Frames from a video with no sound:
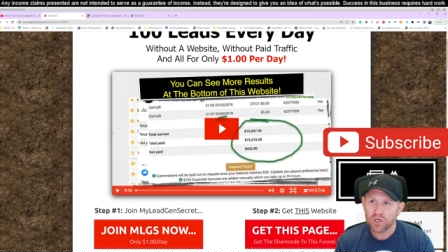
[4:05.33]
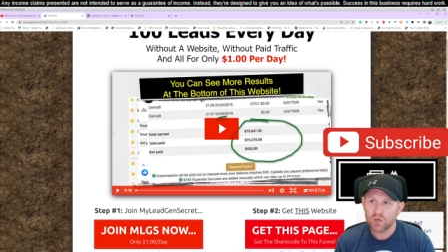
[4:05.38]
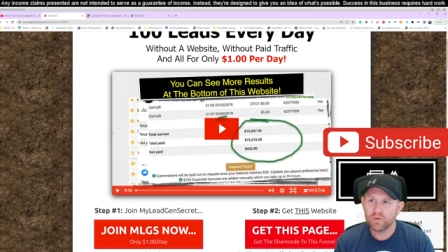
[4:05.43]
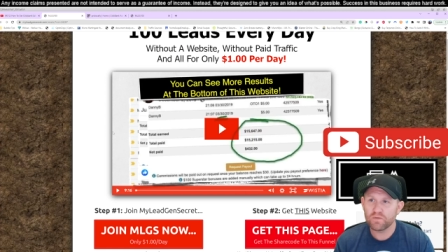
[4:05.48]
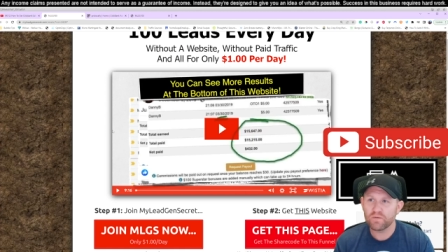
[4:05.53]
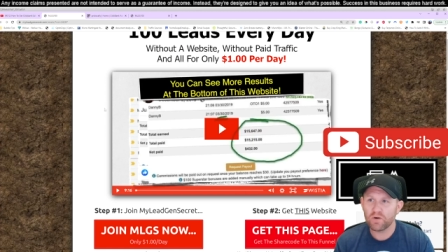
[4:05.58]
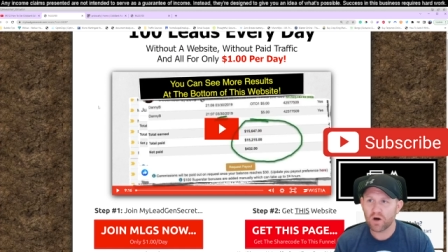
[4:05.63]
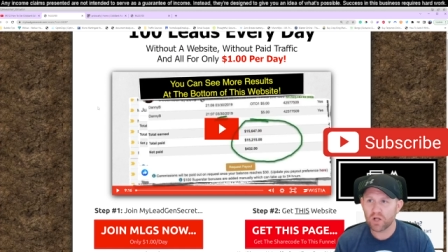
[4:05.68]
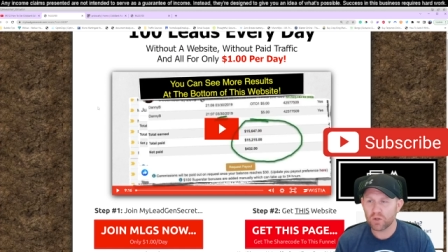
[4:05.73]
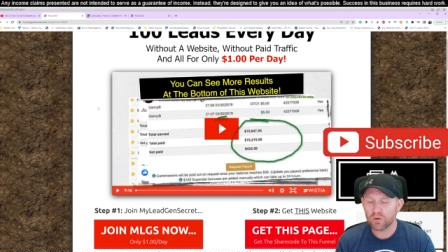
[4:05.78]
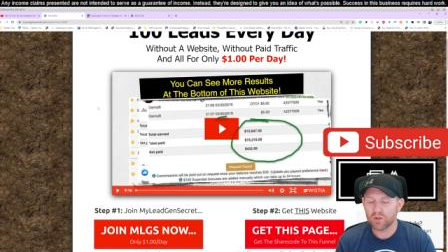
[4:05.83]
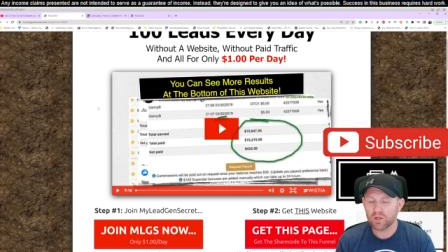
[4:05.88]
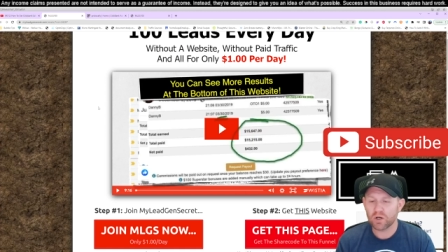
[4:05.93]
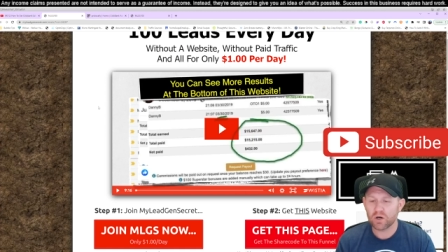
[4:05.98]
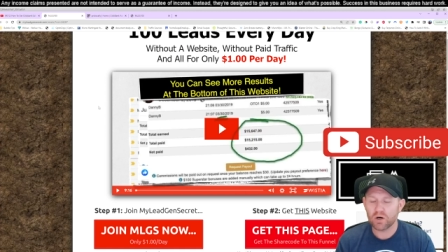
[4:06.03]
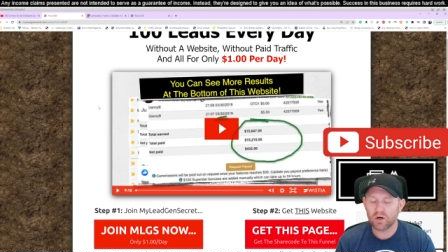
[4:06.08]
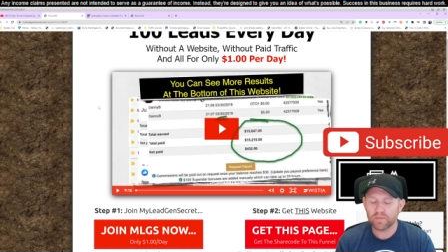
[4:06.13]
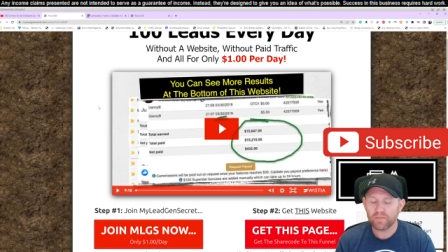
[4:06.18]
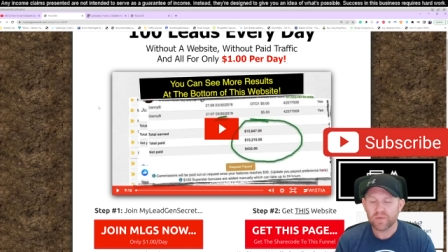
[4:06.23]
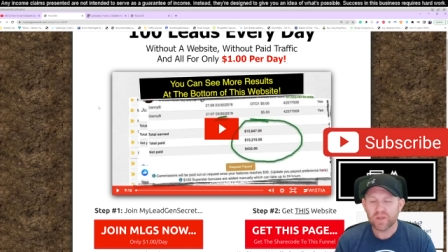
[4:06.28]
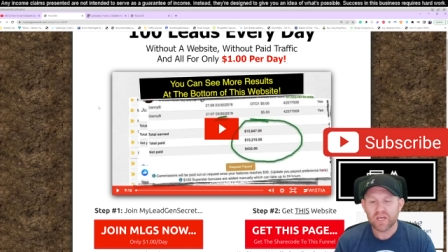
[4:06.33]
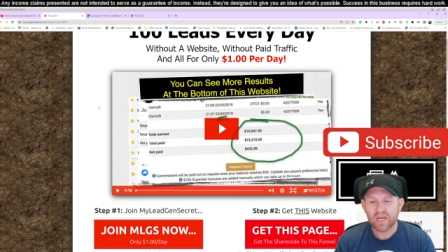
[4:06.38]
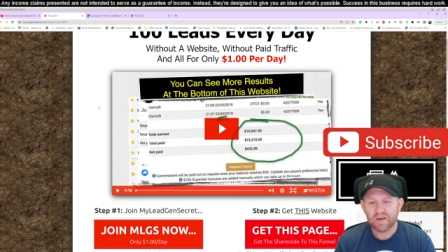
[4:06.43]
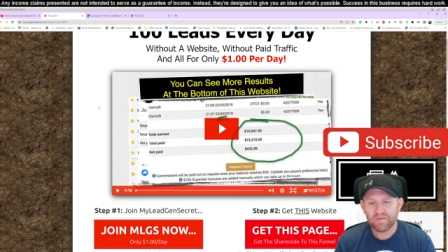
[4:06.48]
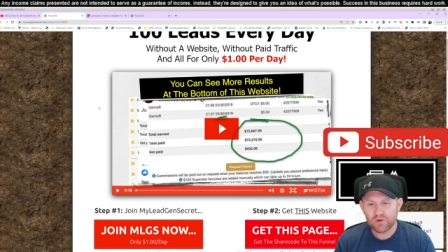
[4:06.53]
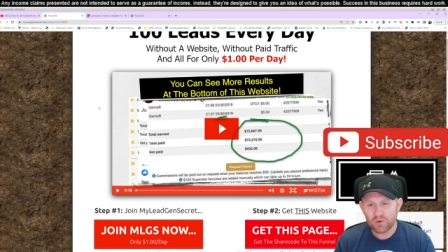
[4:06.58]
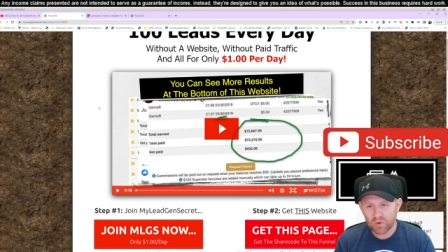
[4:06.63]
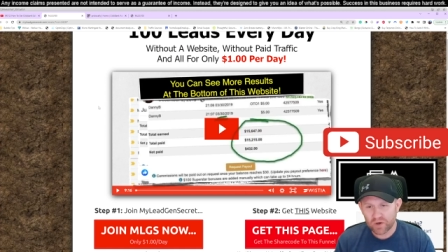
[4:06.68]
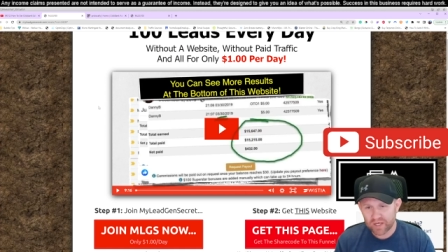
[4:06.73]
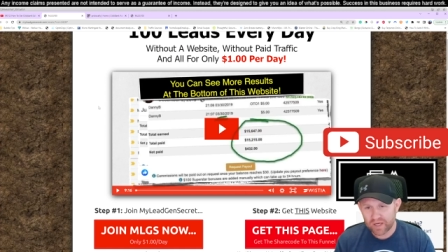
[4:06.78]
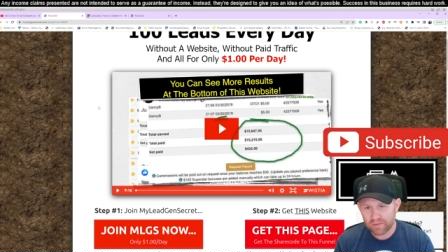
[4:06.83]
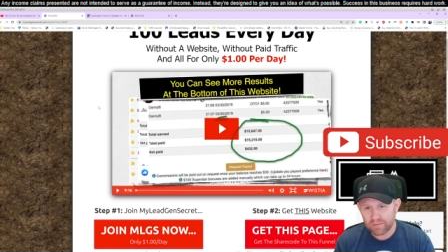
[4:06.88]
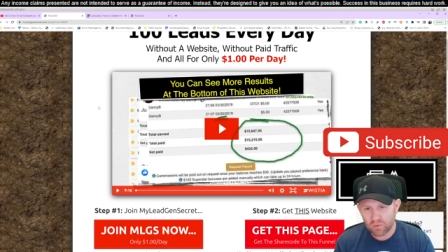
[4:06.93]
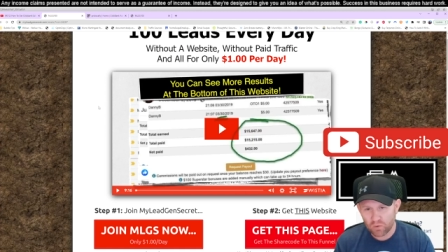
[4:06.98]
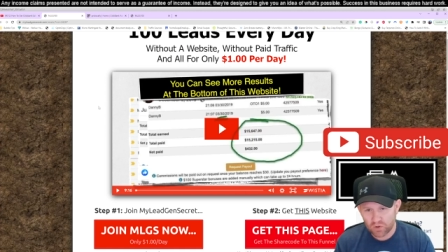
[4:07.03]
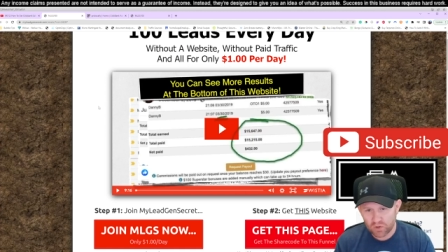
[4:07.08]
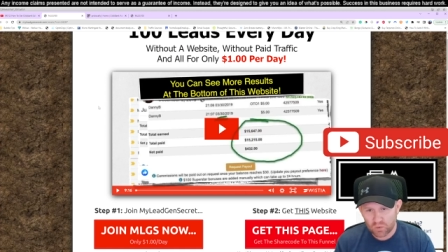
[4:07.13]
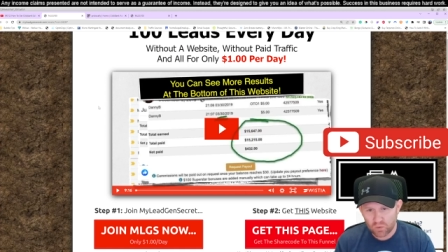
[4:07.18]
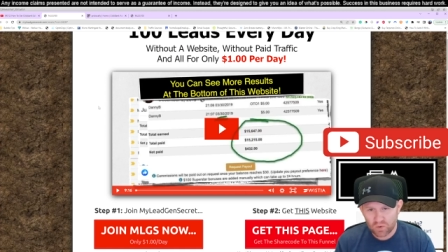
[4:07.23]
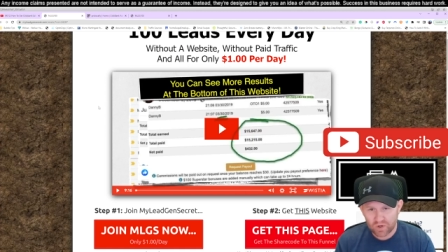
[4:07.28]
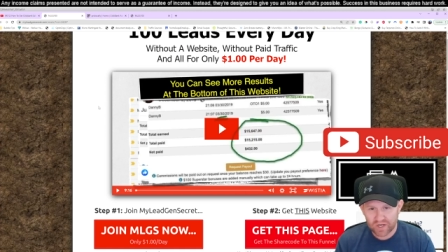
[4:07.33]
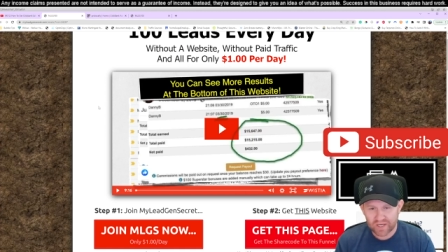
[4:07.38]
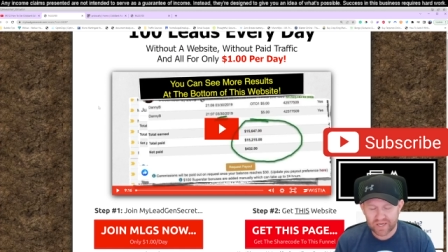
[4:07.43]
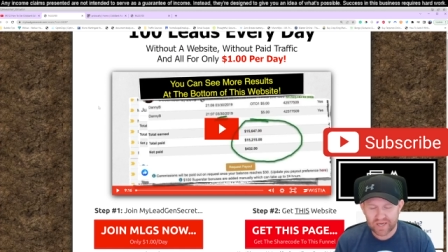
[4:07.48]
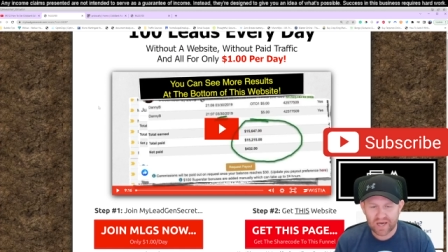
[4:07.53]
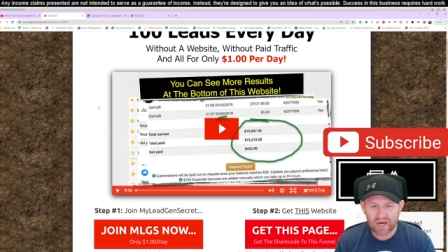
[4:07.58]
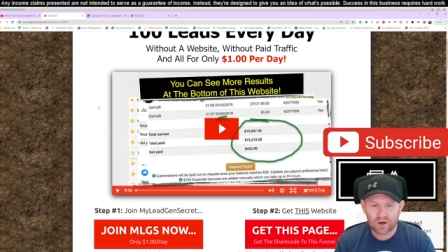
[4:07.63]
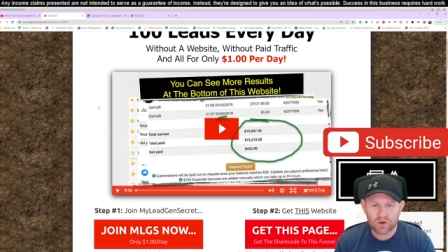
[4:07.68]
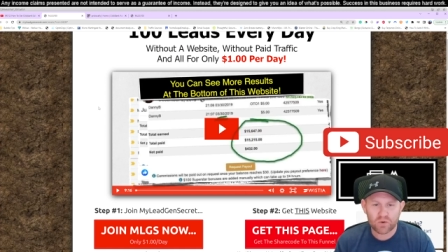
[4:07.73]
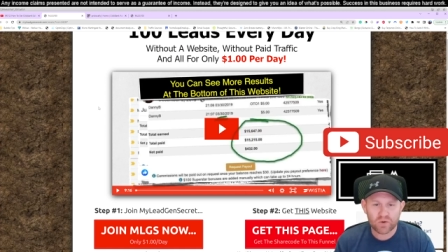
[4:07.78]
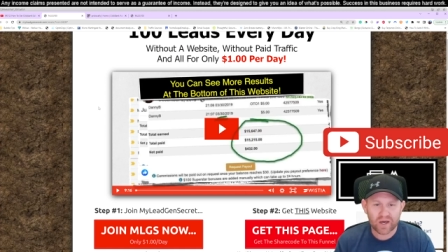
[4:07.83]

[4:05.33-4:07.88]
You follow along. If you want to get more than one account,